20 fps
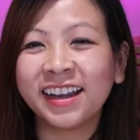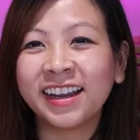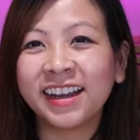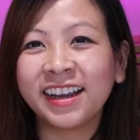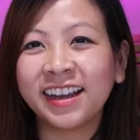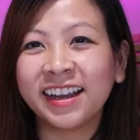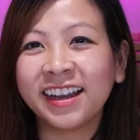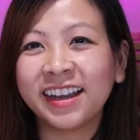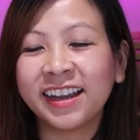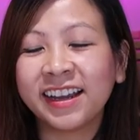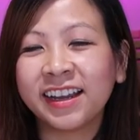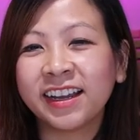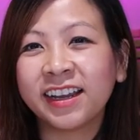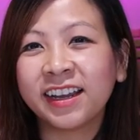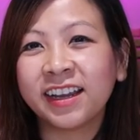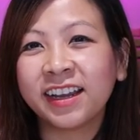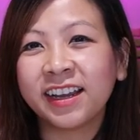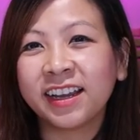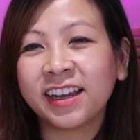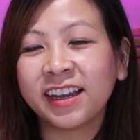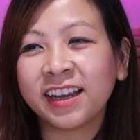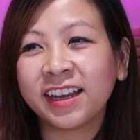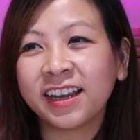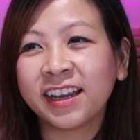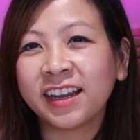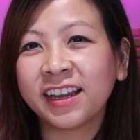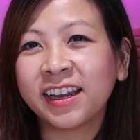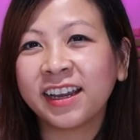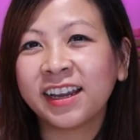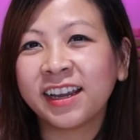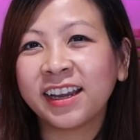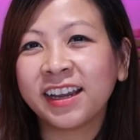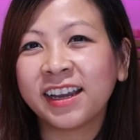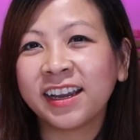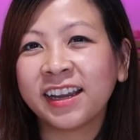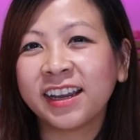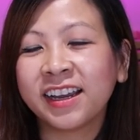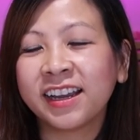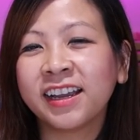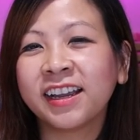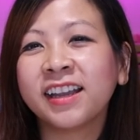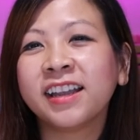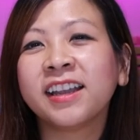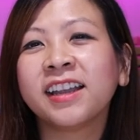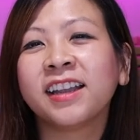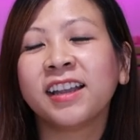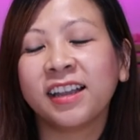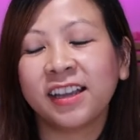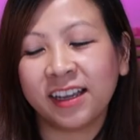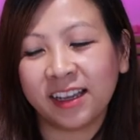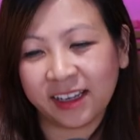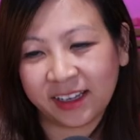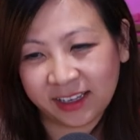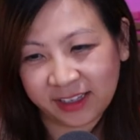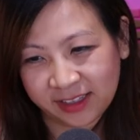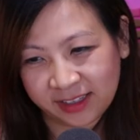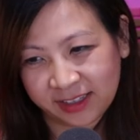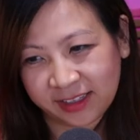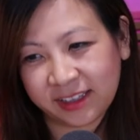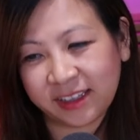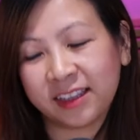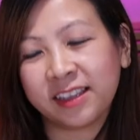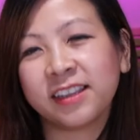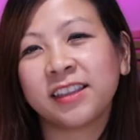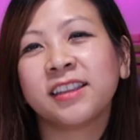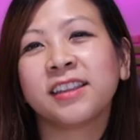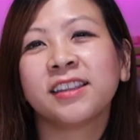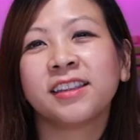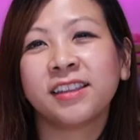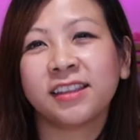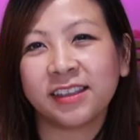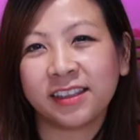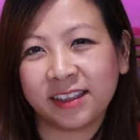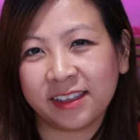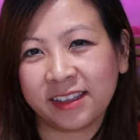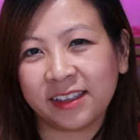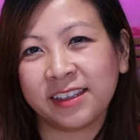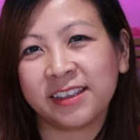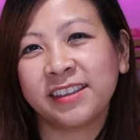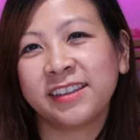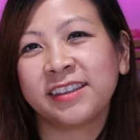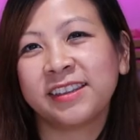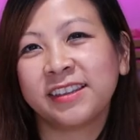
(silent)